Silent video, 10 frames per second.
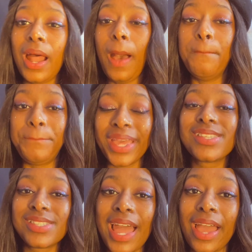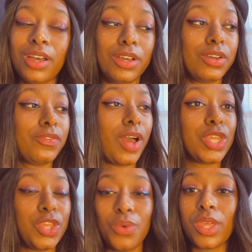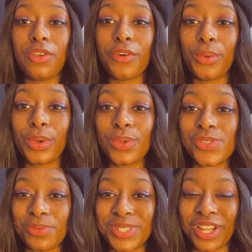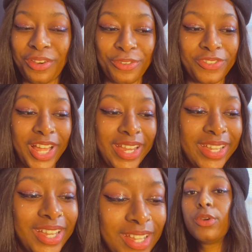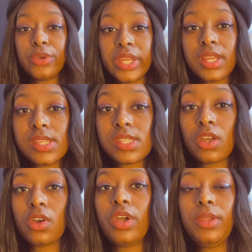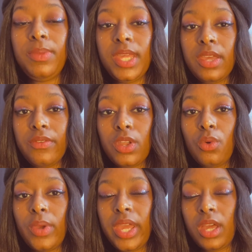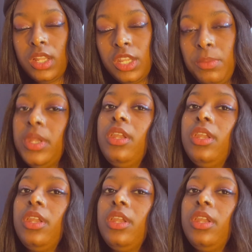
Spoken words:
a big stack of Yoongi photos from Shutterfly. Maria's gonna be giving away a limited